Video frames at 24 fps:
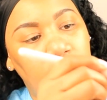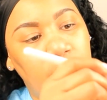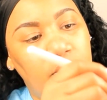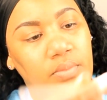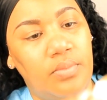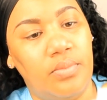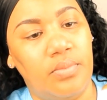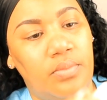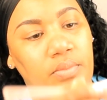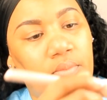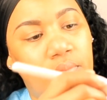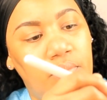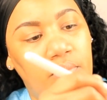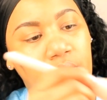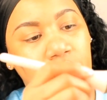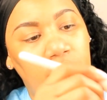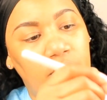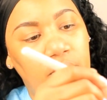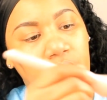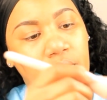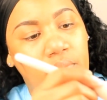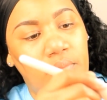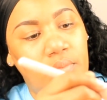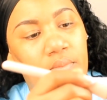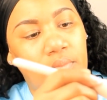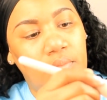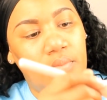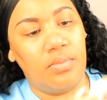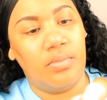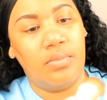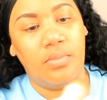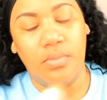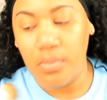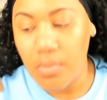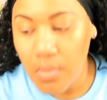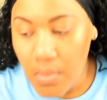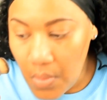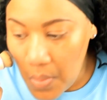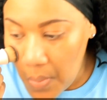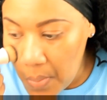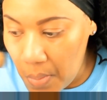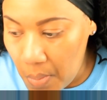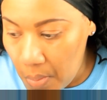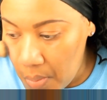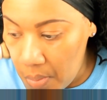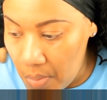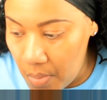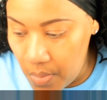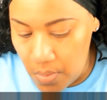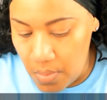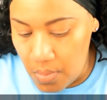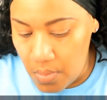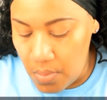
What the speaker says: Now I'm going to go in with the E.L.F.